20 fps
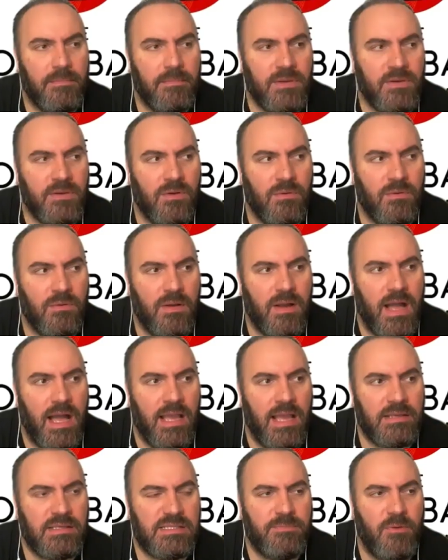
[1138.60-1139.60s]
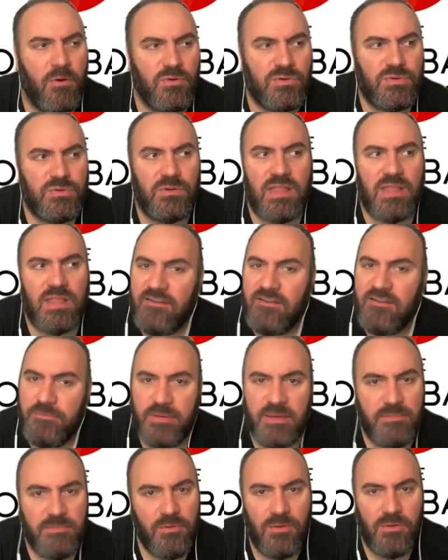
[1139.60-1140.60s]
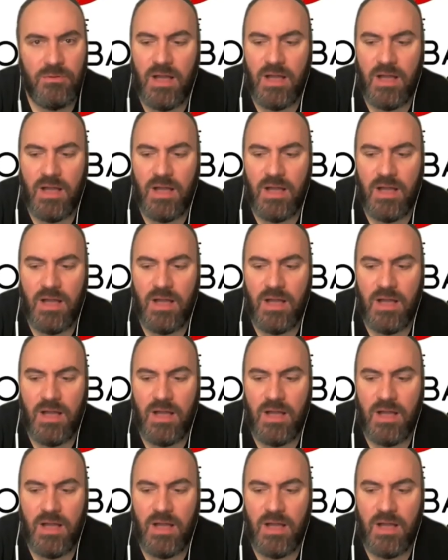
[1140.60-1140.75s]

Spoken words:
you know, I spoke to a lot of people